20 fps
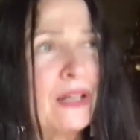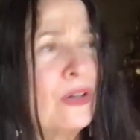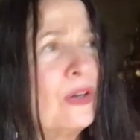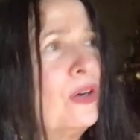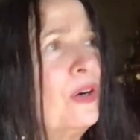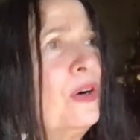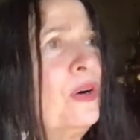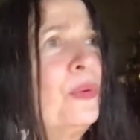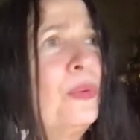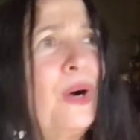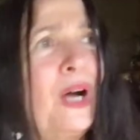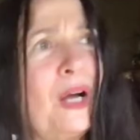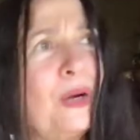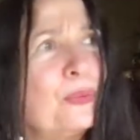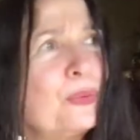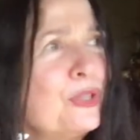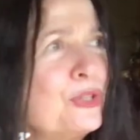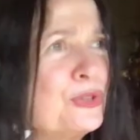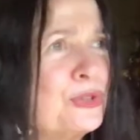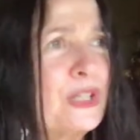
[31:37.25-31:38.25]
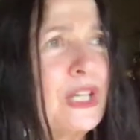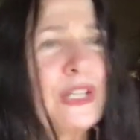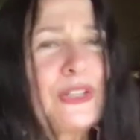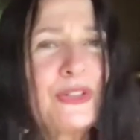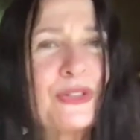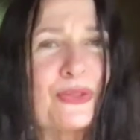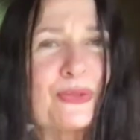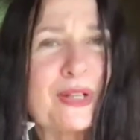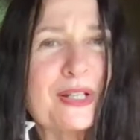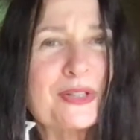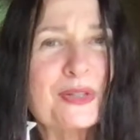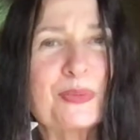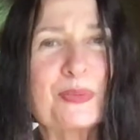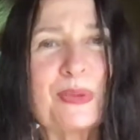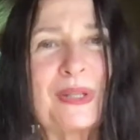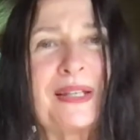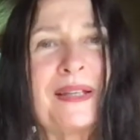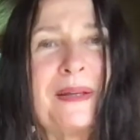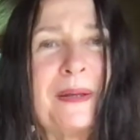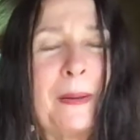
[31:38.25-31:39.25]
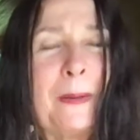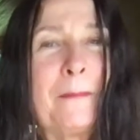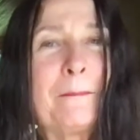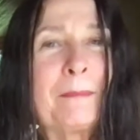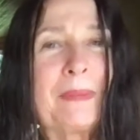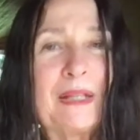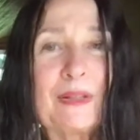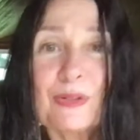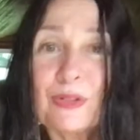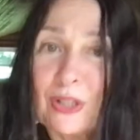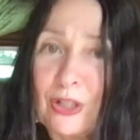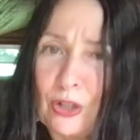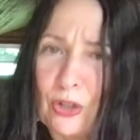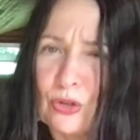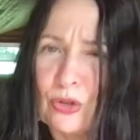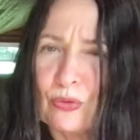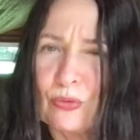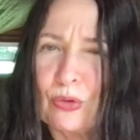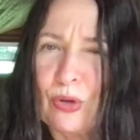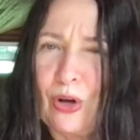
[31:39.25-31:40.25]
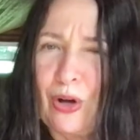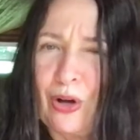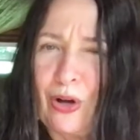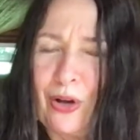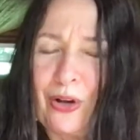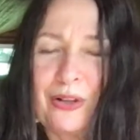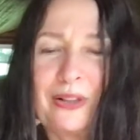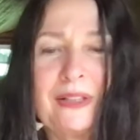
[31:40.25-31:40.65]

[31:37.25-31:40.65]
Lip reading: oh, wow, where'd you get this recipe? And you say, it's raw.